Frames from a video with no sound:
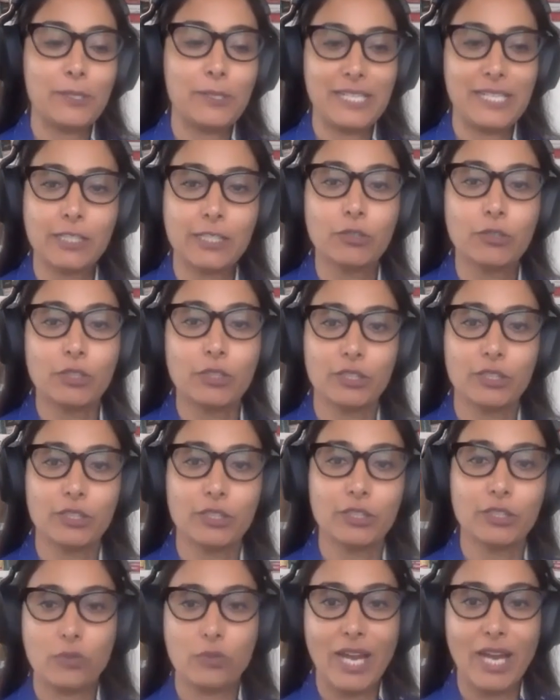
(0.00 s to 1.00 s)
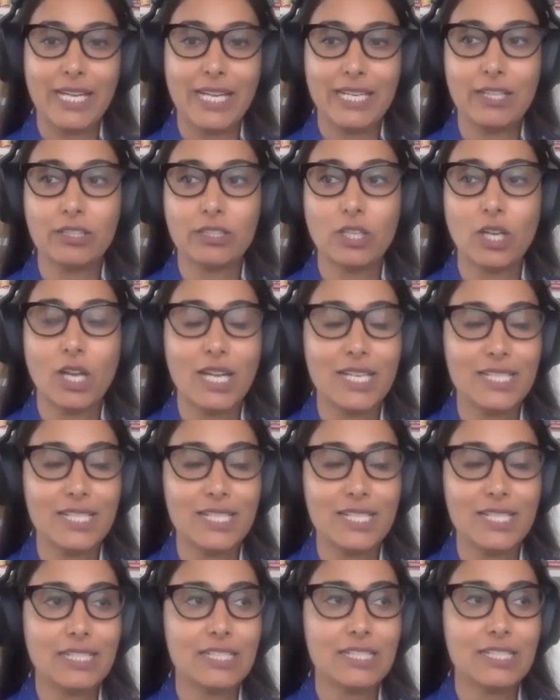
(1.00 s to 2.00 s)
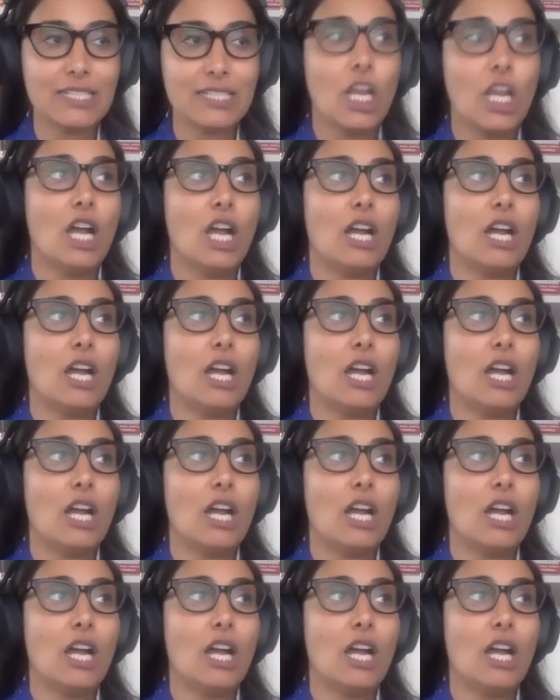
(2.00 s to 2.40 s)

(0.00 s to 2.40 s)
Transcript: particularly in the ride-hail context,